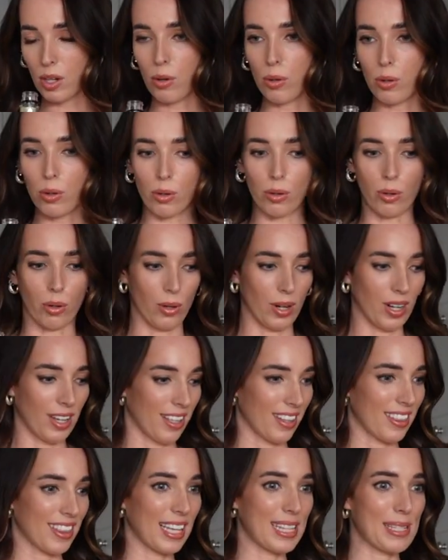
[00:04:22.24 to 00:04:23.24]
Oh,
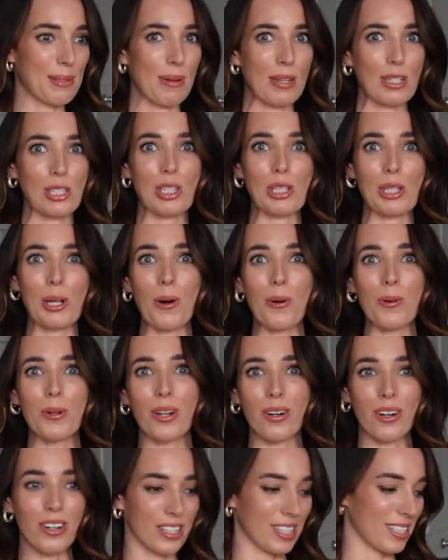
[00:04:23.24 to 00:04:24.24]
that smells so
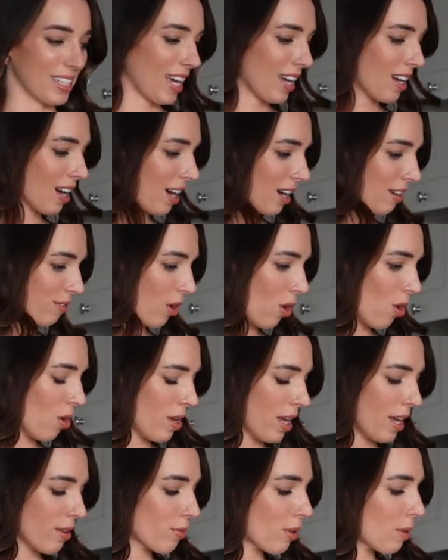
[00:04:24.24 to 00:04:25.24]
good. It kind of,
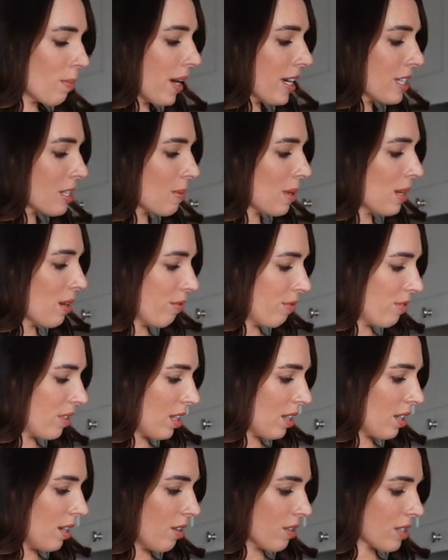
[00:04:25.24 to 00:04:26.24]
all, it reminds me of
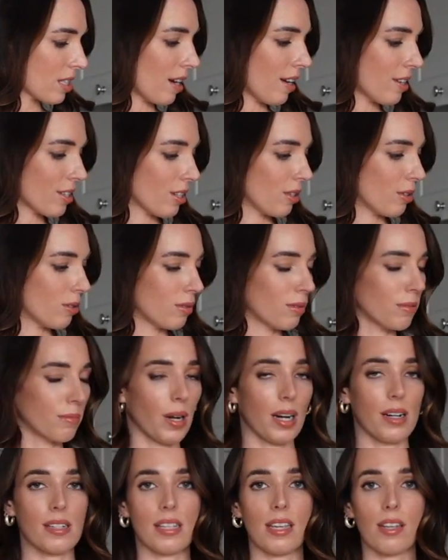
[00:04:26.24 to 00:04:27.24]
the Luxardo
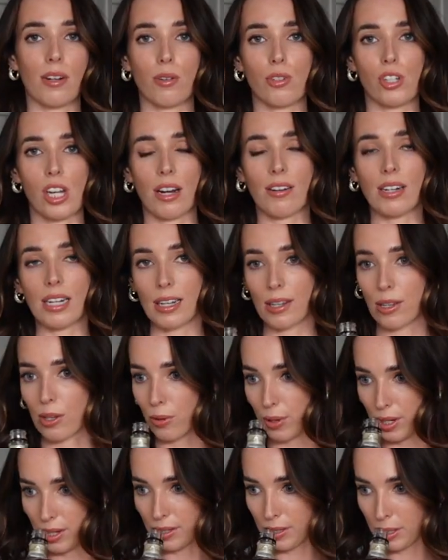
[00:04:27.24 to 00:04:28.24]
Maraschino cherry
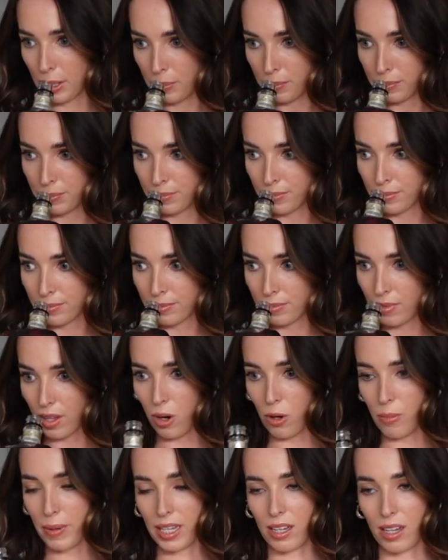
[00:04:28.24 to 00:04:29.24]
liqueur.
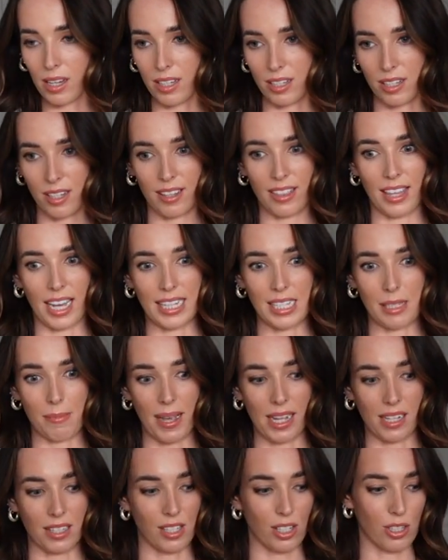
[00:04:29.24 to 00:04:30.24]
Oh my God, that
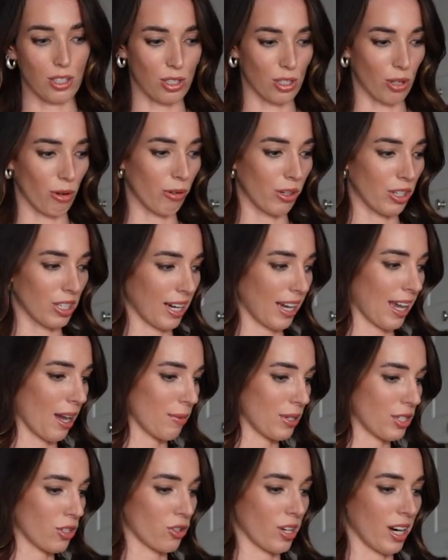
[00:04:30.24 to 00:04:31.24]
smells so good. I
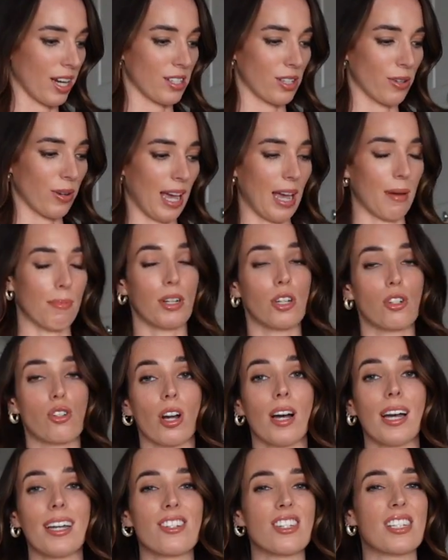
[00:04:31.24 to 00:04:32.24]
can't wait to try it. Okay, I'm gonna
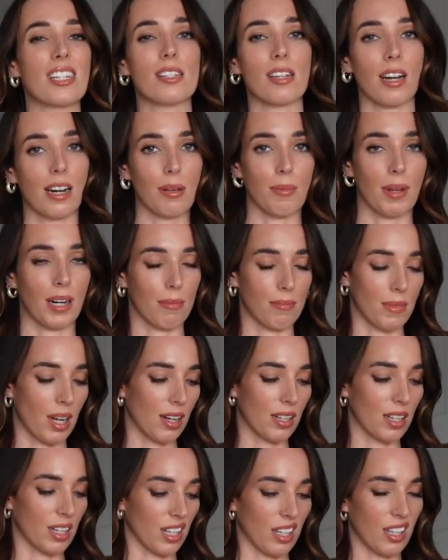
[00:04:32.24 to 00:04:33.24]
try just a tiny bit. I'm
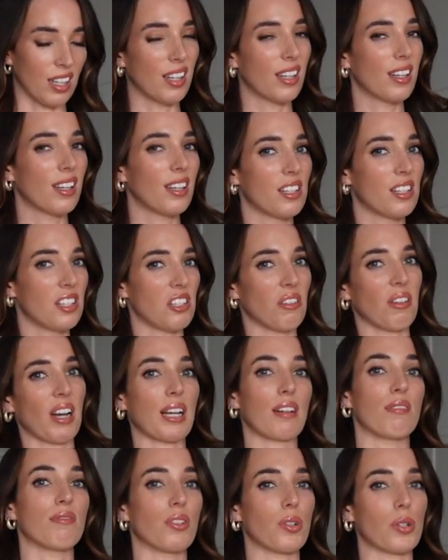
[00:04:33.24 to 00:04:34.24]
not gonna do
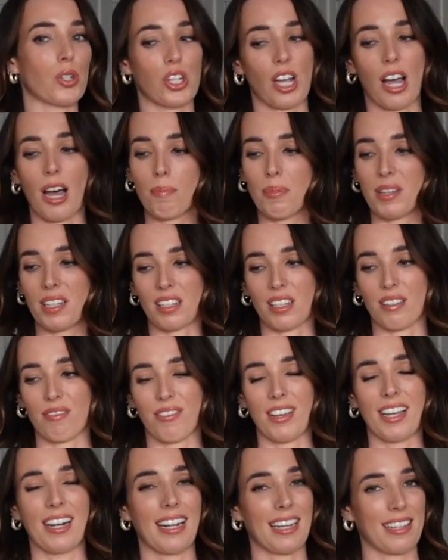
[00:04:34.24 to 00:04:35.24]
like a full shot because I
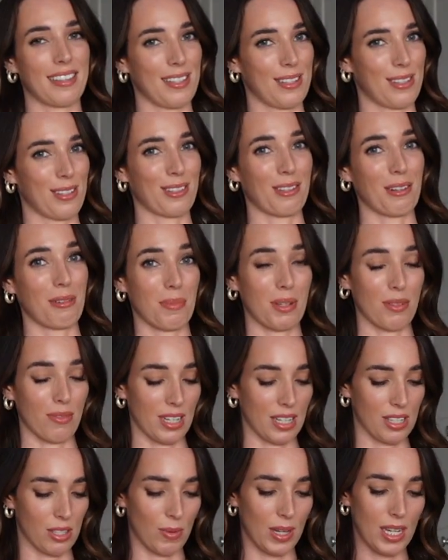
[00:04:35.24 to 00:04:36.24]
feel like this is gonna be
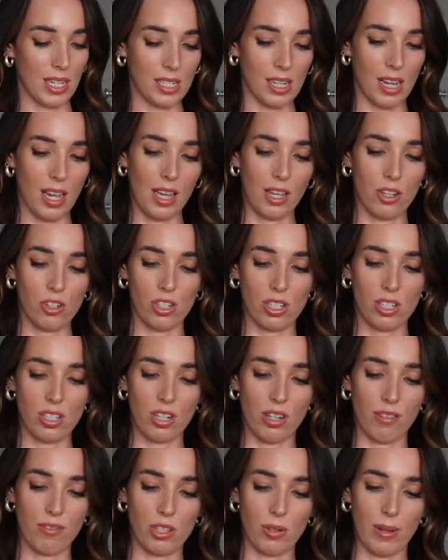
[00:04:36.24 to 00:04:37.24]
really sweet. Just
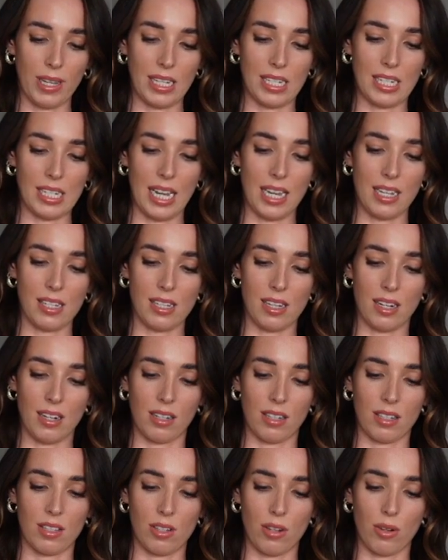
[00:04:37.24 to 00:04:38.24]
enough so I can taste it
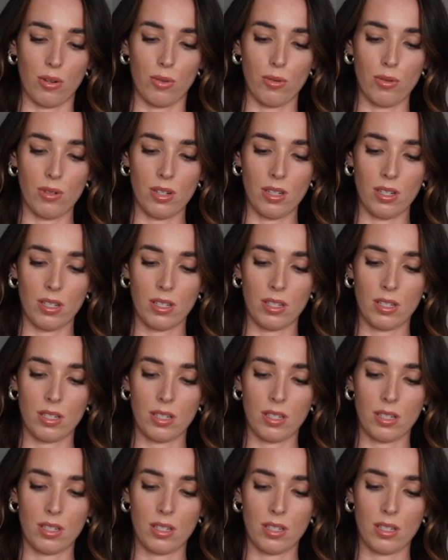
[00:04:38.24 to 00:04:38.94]
on its own.